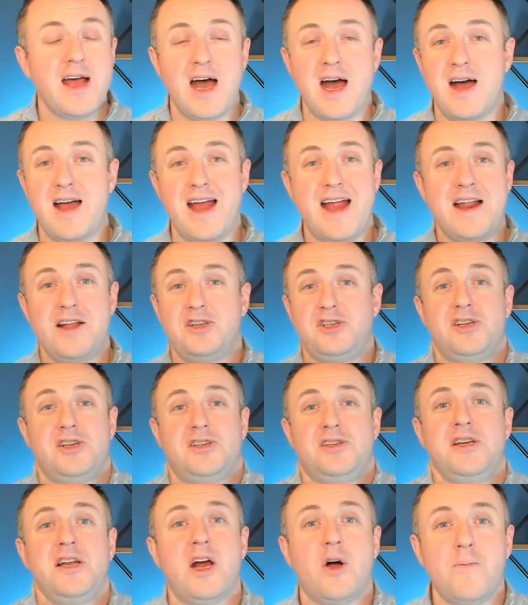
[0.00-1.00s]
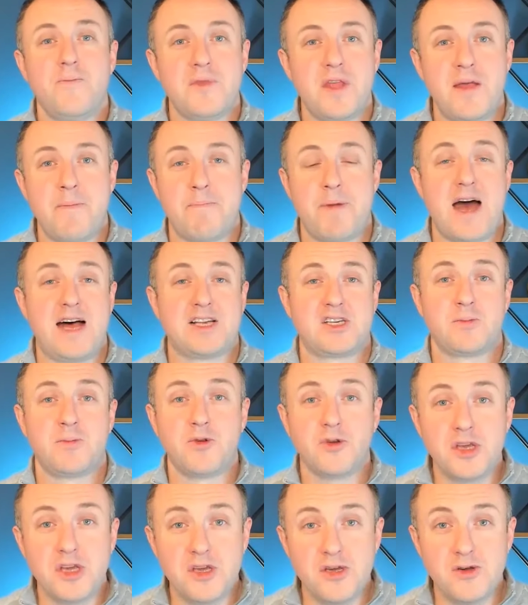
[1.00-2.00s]
and it's just,
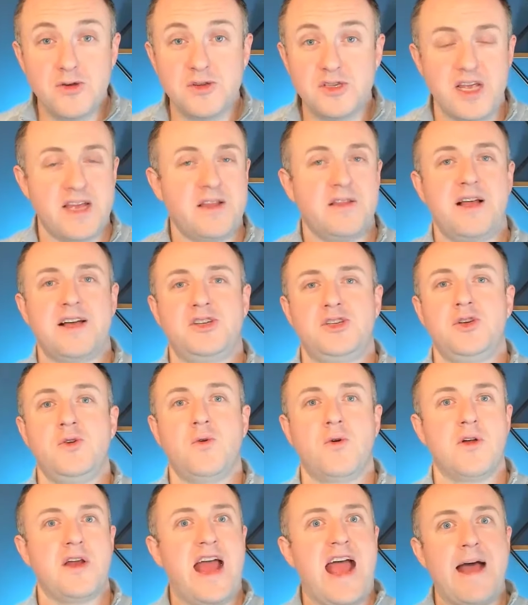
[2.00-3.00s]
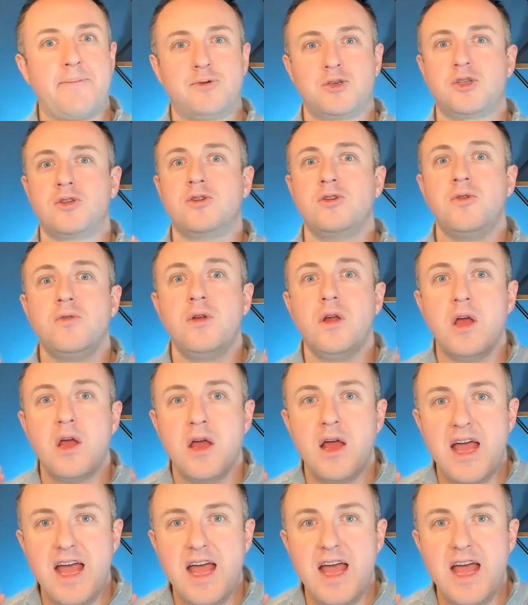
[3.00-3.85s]
impossible to use unless you are an absolute